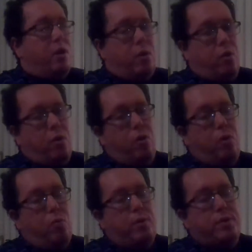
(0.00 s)

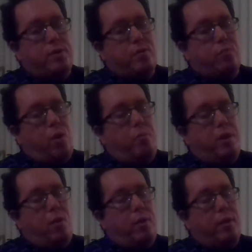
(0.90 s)
who was
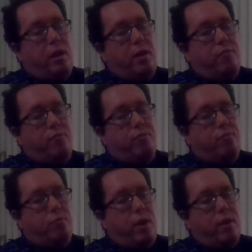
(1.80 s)
Romeo in love
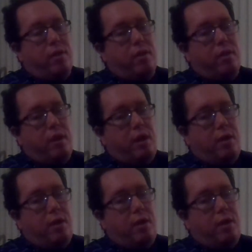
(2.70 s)
with